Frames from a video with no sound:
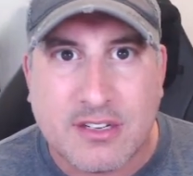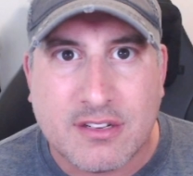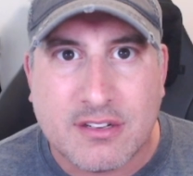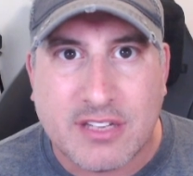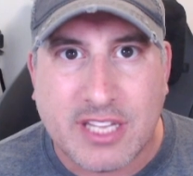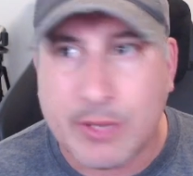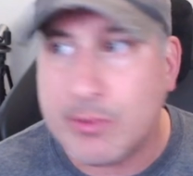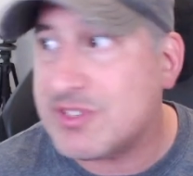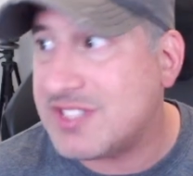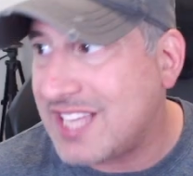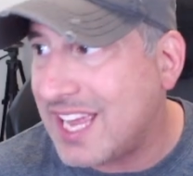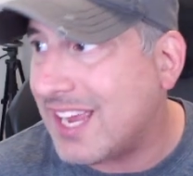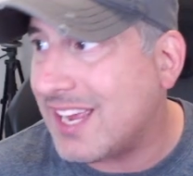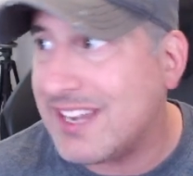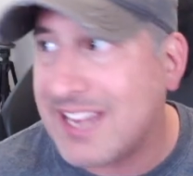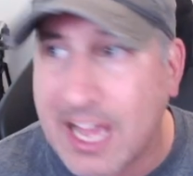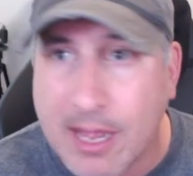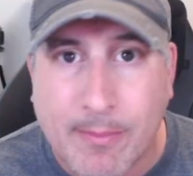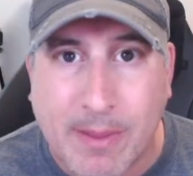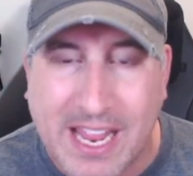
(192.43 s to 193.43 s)
He was taken
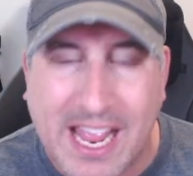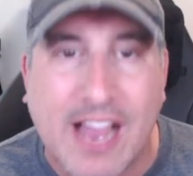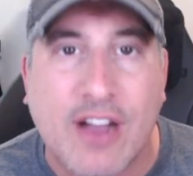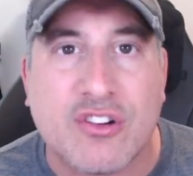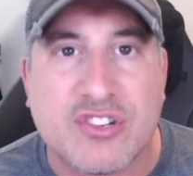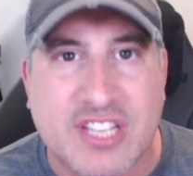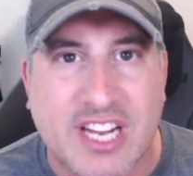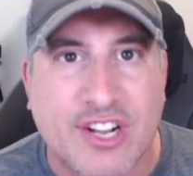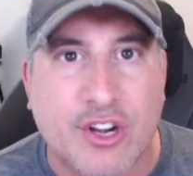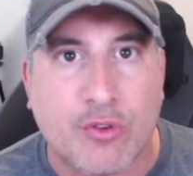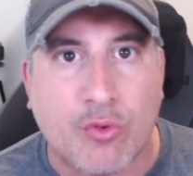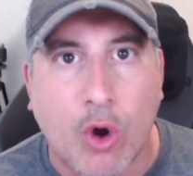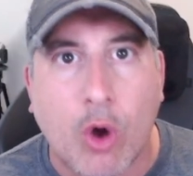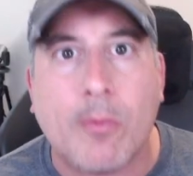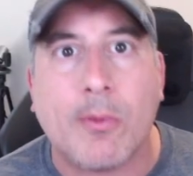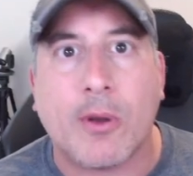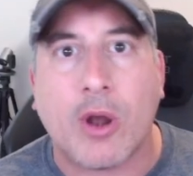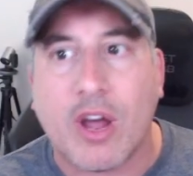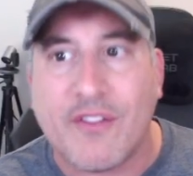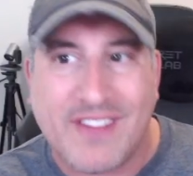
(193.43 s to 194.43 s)
down by Alexander Romanov.